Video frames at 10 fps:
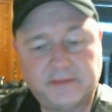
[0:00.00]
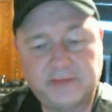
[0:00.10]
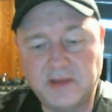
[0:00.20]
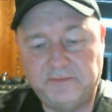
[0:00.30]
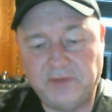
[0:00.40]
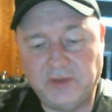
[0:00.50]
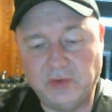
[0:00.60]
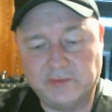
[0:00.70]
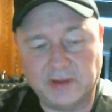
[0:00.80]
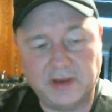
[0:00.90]

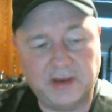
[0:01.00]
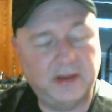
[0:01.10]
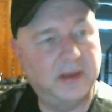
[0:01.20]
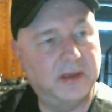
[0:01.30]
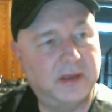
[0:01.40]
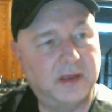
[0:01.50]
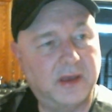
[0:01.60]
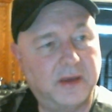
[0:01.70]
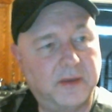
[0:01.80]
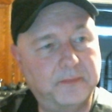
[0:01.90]
confusion
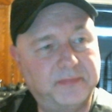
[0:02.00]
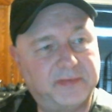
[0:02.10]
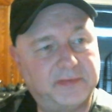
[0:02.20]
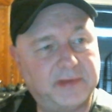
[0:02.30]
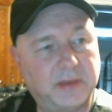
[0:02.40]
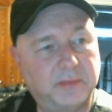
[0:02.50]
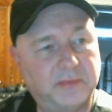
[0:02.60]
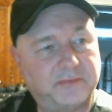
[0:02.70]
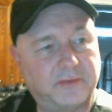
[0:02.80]
stems